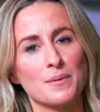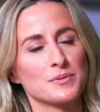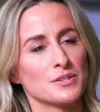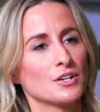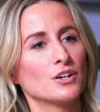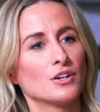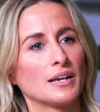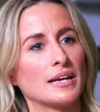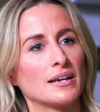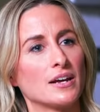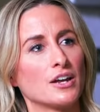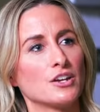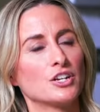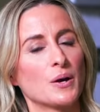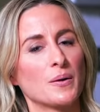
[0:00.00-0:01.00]
absolutely. And
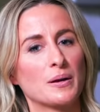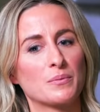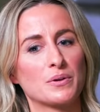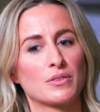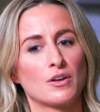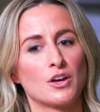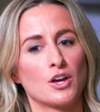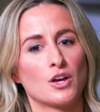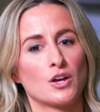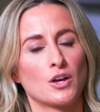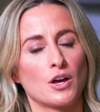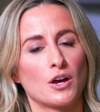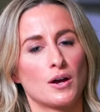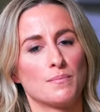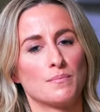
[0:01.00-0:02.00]
and going with
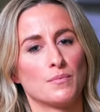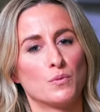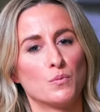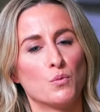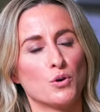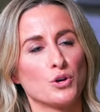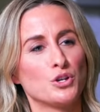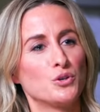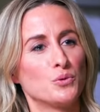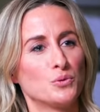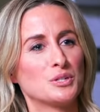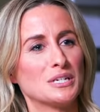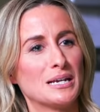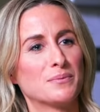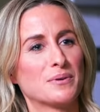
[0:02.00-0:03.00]
um, what
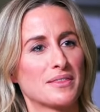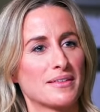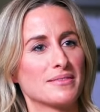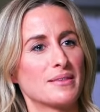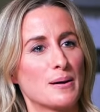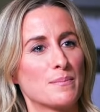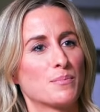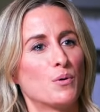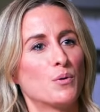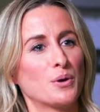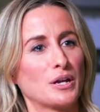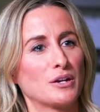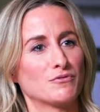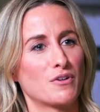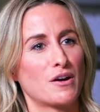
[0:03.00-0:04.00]
you're dealing with at that
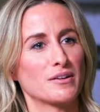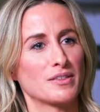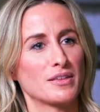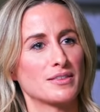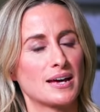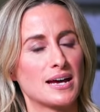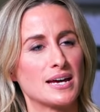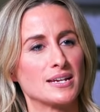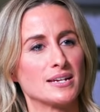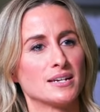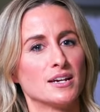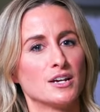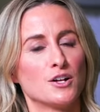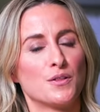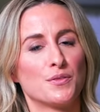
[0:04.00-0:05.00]
point rather than
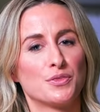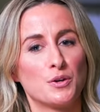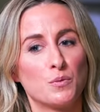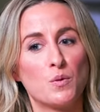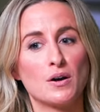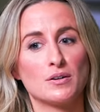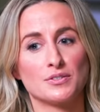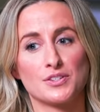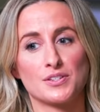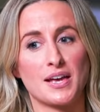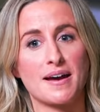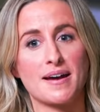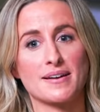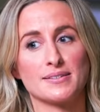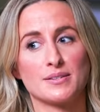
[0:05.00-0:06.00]
the world
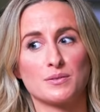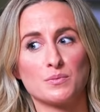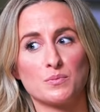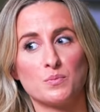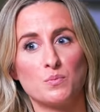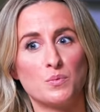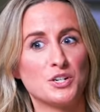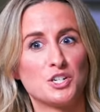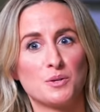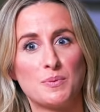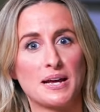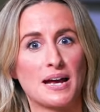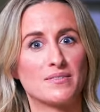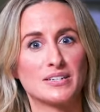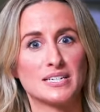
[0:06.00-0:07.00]
says we should
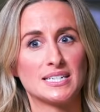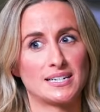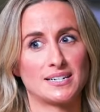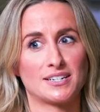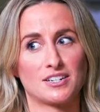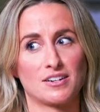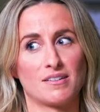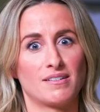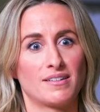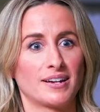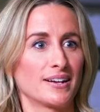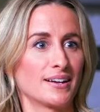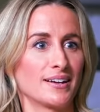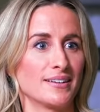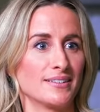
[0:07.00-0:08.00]
be having dinner
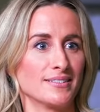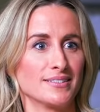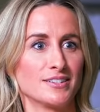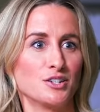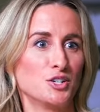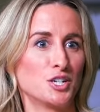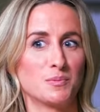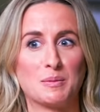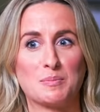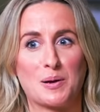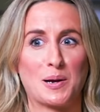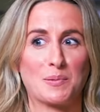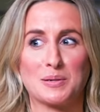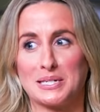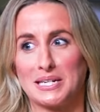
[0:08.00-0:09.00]
tonight and you should be
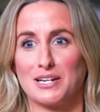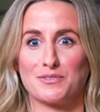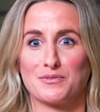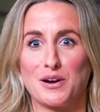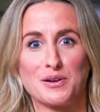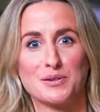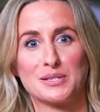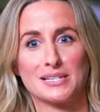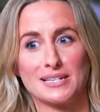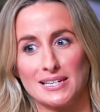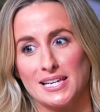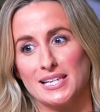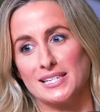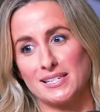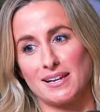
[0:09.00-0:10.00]
buying me 10
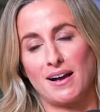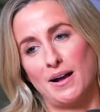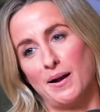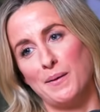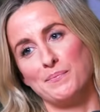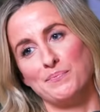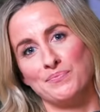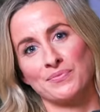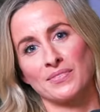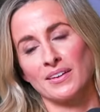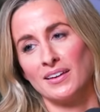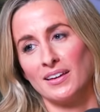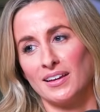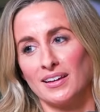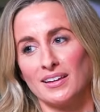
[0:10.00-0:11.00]
roses um,
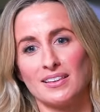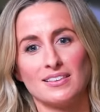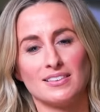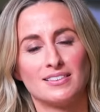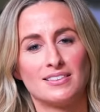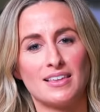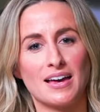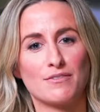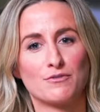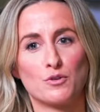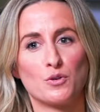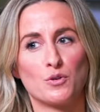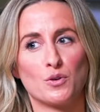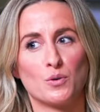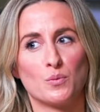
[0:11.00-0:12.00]

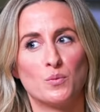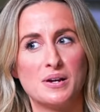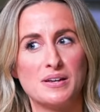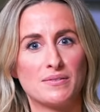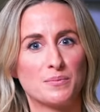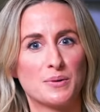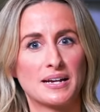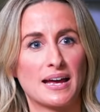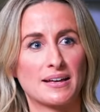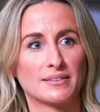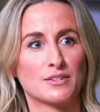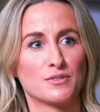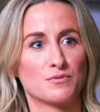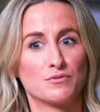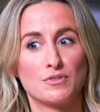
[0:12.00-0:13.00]
therefore we, we're getting this